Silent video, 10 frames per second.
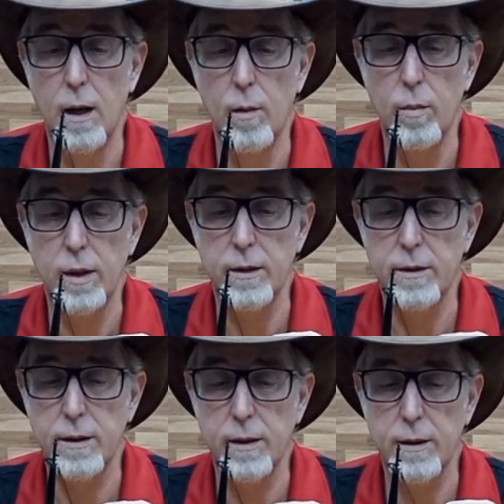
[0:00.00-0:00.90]
But
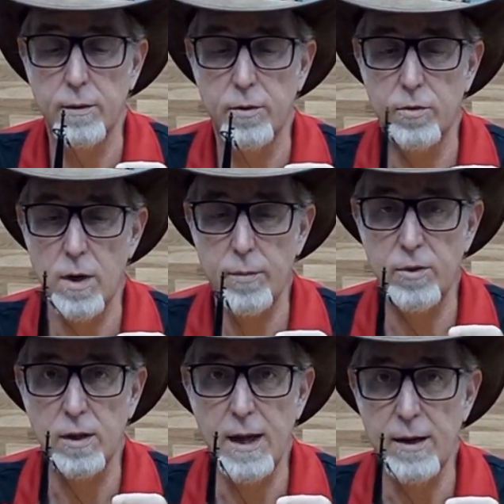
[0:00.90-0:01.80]
the strap's
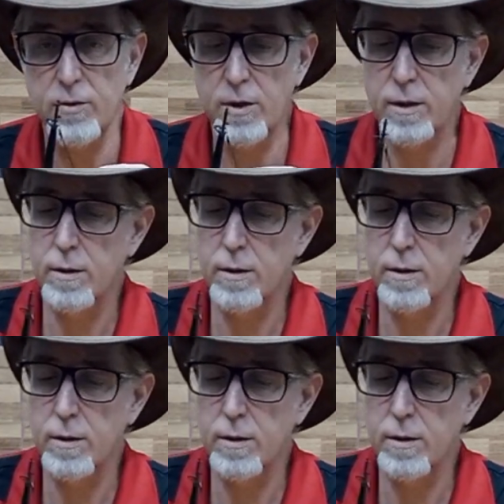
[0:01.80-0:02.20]
elastic,